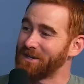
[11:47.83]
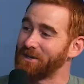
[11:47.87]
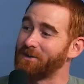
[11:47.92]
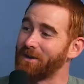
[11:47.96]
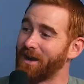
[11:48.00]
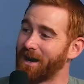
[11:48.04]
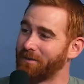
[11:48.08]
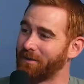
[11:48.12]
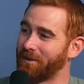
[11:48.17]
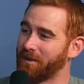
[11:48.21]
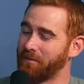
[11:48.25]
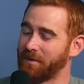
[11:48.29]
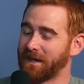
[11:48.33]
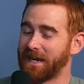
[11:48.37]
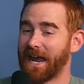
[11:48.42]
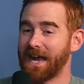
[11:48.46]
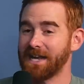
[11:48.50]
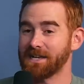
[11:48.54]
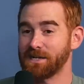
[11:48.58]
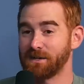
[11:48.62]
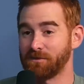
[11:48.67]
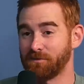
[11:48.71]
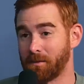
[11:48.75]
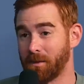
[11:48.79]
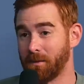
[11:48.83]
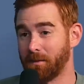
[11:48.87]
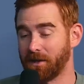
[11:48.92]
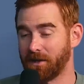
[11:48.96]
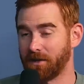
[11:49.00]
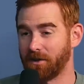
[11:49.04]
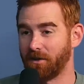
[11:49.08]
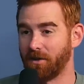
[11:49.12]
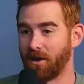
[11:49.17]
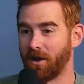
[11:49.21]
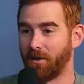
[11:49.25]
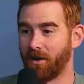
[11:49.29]
incredible. The McCaskeys, for people that
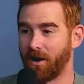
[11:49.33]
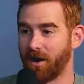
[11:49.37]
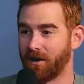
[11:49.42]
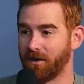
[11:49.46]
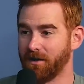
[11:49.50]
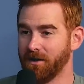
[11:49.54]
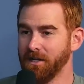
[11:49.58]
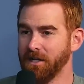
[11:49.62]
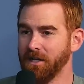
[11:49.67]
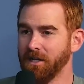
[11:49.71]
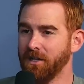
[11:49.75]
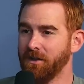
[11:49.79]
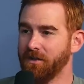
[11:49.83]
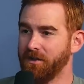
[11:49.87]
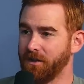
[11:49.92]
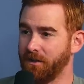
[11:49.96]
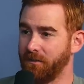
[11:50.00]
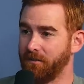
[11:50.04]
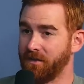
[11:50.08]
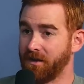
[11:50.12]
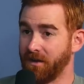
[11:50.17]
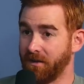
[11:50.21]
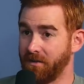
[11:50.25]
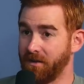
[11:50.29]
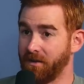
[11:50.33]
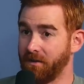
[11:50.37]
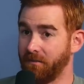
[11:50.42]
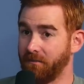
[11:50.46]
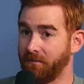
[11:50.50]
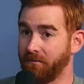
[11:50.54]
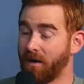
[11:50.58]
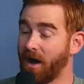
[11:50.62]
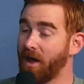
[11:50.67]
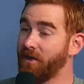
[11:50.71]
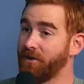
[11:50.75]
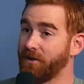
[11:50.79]
don't know, are the
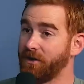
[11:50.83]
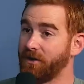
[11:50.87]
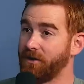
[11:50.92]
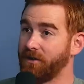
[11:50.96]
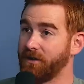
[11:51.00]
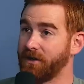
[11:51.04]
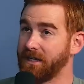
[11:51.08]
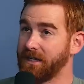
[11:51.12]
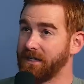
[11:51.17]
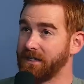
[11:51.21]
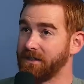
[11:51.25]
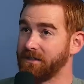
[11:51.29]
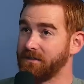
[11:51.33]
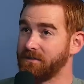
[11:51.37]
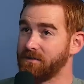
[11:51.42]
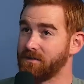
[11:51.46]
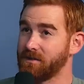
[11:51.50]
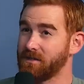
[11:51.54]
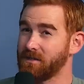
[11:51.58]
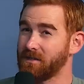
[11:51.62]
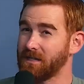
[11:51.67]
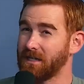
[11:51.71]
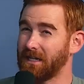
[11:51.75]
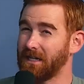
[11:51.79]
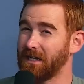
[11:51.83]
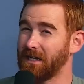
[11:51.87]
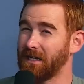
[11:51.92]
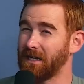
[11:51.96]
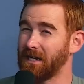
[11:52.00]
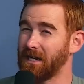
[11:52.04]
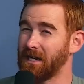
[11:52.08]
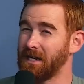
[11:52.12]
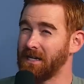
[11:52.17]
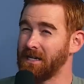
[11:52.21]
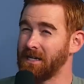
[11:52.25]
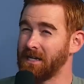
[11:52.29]
mother is
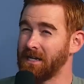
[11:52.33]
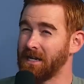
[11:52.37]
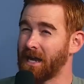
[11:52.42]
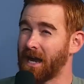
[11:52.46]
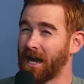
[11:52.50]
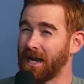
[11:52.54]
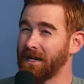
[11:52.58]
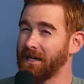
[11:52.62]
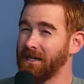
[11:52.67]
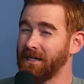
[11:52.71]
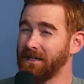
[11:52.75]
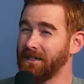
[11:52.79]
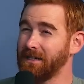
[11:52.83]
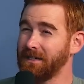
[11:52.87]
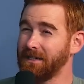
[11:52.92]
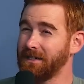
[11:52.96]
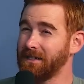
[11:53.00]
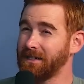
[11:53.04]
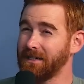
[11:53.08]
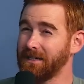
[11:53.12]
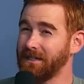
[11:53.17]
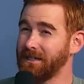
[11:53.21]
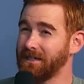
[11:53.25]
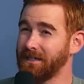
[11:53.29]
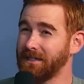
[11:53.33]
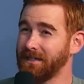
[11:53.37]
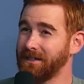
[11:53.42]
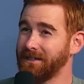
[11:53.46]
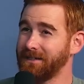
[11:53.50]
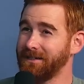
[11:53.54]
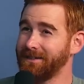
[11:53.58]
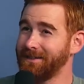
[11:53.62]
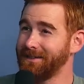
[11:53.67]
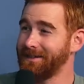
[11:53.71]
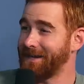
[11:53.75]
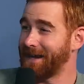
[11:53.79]

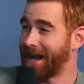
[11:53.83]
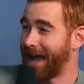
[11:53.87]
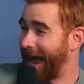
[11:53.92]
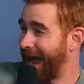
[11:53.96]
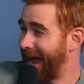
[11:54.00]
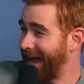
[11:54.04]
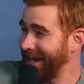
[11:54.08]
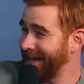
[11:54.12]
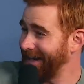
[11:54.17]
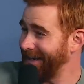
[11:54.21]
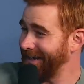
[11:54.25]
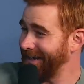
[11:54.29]
99,